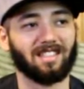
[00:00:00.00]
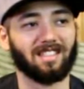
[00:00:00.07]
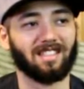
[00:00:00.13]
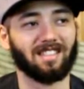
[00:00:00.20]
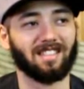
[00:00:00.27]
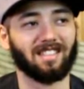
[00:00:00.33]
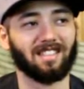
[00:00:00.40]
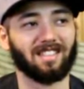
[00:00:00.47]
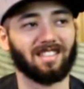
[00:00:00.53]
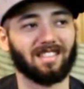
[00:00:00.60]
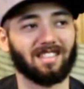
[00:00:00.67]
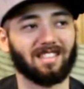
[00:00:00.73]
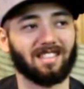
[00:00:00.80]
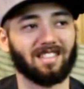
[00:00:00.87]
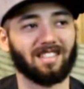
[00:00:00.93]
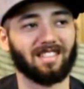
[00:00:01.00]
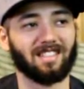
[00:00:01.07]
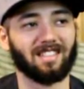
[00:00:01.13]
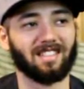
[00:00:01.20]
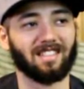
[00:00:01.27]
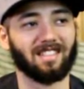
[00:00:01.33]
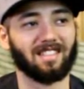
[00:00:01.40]

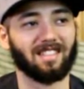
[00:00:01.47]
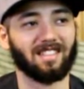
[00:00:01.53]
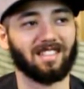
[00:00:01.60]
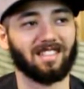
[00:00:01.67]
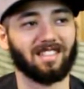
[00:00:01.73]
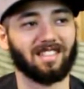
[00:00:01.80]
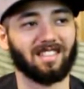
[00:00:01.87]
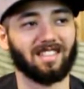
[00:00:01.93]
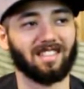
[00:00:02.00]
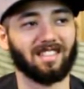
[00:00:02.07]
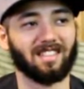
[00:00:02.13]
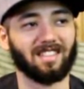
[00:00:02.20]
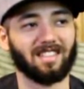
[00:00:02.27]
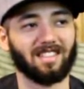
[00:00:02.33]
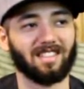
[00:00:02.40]
[no speech]